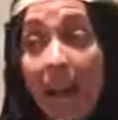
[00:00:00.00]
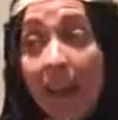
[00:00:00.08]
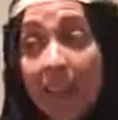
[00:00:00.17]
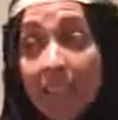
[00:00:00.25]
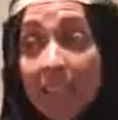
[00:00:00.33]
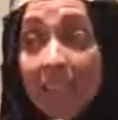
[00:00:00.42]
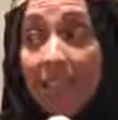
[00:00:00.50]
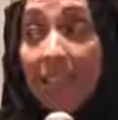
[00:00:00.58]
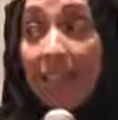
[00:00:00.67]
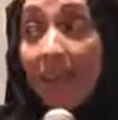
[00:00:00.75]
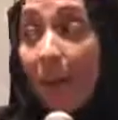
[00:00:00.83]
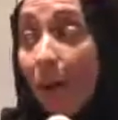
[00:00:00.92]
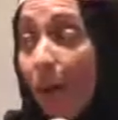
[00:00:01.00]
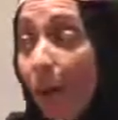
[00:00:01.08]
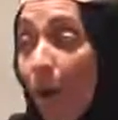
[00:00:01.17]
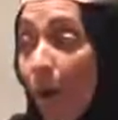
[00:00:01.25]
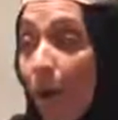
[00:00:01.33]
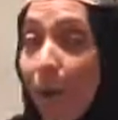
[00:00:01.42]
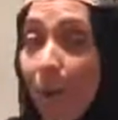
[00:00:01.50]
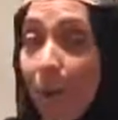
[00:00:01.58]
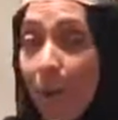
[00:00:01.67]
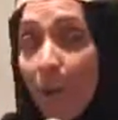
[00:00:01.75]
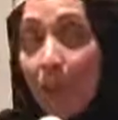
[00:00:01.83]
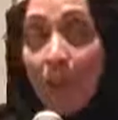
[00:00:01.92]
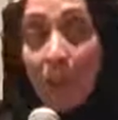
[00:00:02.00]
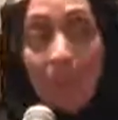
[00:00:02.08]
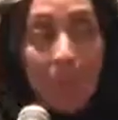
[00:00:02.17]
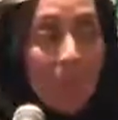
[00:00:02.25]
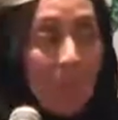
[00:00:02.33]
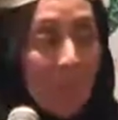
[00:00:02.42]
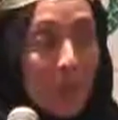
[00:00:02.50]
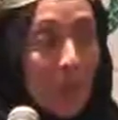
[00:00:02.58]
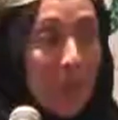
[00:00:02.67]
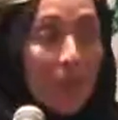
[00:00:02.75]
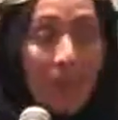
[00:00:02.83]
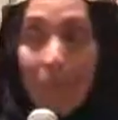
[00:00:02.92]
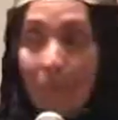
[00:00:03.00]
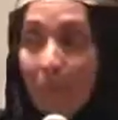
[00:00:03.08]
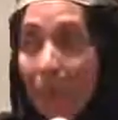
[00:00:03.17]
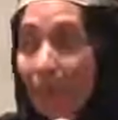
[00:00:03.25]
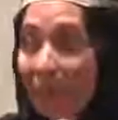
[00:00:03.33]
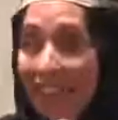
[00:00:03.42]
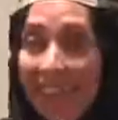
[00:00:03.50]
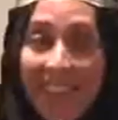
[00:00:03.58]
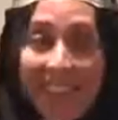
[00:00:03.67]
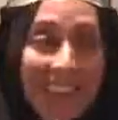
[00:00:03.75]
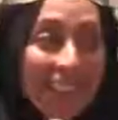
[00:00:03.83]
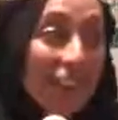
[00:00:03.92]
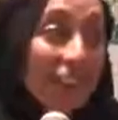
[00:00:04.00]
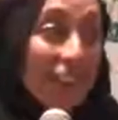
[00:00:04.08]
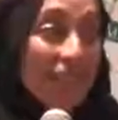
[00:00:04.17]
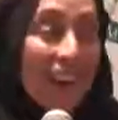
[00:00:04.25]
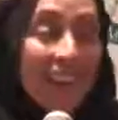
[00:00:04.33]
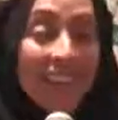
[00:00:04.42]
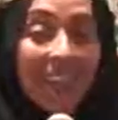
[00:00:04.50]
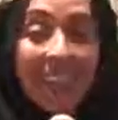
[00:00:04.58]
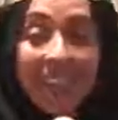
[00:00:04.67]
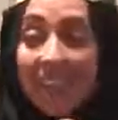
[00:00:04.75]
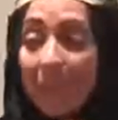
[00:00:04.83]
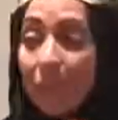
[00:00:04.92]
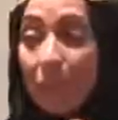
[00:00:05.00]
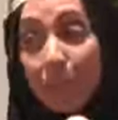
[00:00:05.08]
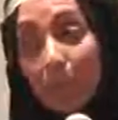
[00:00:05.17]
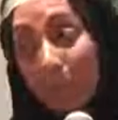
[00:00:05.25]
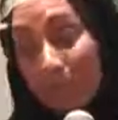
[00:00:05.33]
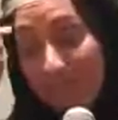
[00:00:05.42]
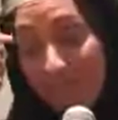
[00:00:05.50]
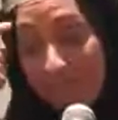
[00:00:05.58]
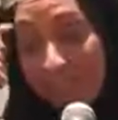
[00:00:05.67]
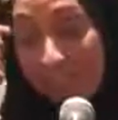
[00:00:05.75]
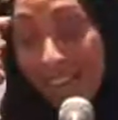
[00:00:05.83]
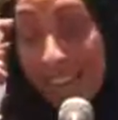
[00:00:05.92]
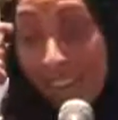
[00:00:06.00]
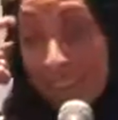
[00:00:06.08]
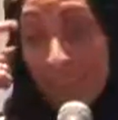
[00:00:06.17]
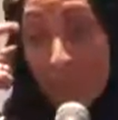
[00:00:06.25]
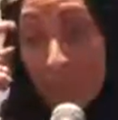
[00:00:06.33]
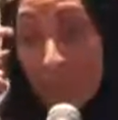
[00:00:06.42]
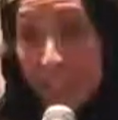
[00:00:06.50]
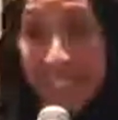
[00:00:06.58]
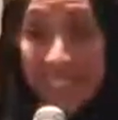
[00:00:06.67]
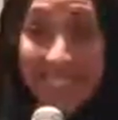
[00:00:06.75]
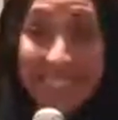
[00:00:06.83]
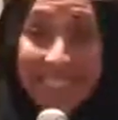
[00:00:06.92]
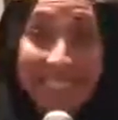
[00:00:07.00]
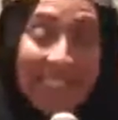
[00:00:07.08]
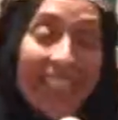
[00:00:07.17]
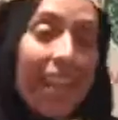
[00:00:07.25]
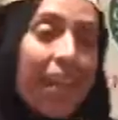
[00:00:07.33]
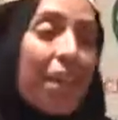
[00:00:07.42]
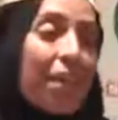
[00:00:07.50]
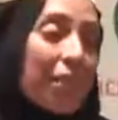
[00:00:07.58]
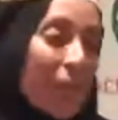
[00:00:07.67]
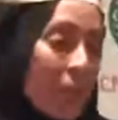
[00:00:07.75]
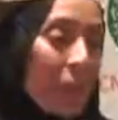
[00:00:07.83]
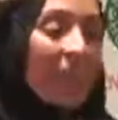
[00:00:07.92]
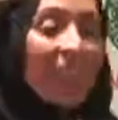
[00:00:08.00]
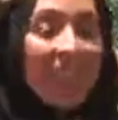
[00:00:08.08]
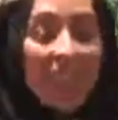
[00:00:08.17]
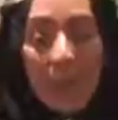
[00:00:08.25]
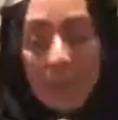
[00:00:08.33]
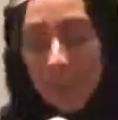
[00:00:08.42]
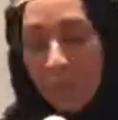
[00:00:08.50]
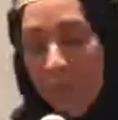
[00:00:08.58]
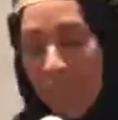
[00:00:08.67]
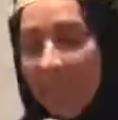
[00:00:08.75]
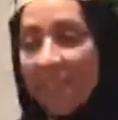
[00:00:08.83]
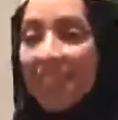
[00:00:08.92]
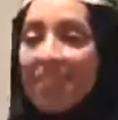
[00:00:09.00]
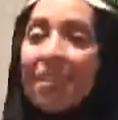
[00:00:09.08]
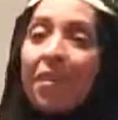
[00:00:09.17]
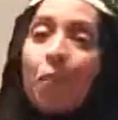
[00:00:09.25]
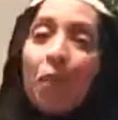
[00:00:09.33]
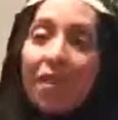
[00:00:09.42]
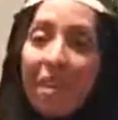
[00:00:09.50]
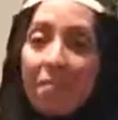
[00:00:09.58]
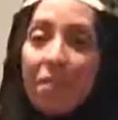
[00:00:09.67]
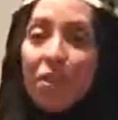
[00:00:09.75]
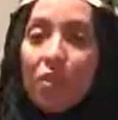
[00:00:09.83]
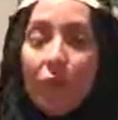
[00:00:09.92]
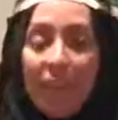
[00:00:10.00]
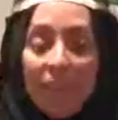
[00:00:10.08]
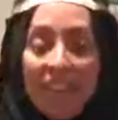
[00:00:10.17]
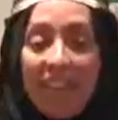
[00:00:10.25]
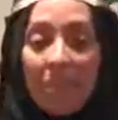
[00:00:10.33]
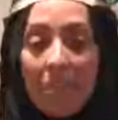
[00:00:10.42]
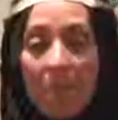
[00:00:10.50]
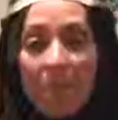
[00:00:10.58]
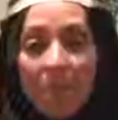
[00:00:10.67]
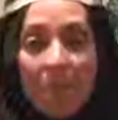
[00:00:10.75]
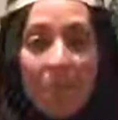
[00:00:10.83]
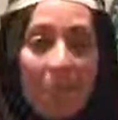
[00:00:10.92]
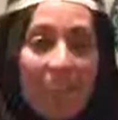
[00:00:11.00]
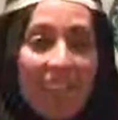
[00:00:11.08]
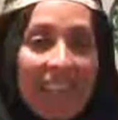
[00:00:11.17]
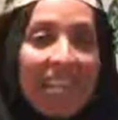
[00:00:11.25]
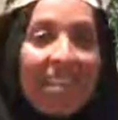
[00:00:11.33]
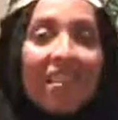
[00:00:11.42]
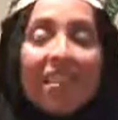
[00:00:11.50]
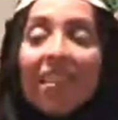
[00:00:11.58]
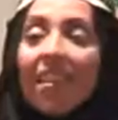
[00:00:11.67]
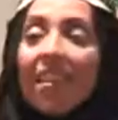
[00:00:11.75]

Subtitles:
I said, uh-oh. Well, and I looked around and I said, oh, I can't come dressed like this. So within a couple of weeks, one of the administrators gave me my first abaya,